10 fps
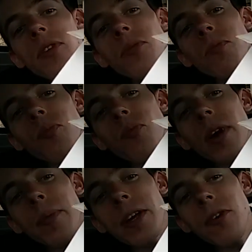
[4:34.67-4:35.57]
It's
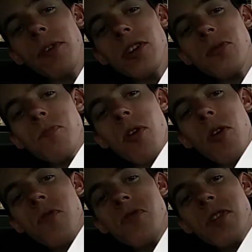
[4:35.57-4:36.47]
probably
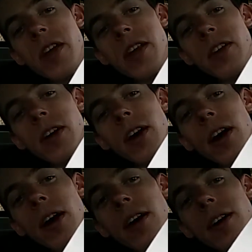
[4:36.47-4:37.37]
overexposed and
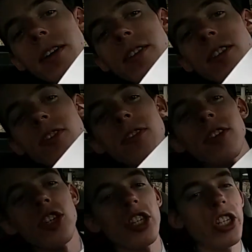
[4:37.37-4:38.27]
uh, it's just
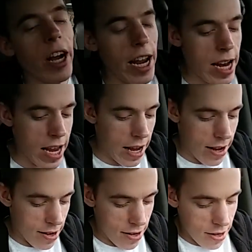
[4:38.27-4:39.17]
shiny.
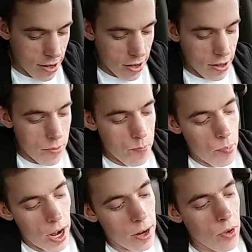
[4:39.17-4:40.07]
The
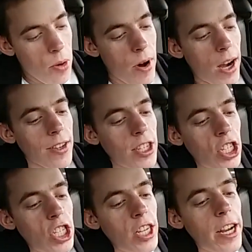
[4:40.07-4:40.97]
bottom of the box is
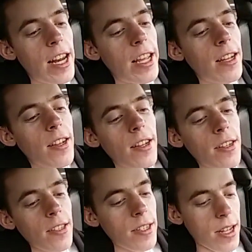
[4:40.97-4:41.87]
shiny.
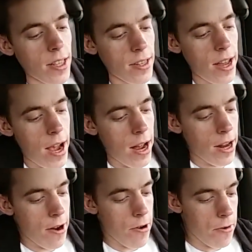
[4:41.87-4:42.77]
Let's take this
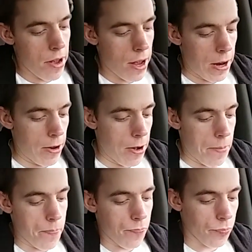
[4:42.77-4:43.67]
out of here and
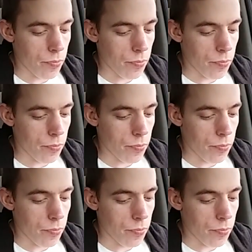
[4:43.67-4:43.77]
um,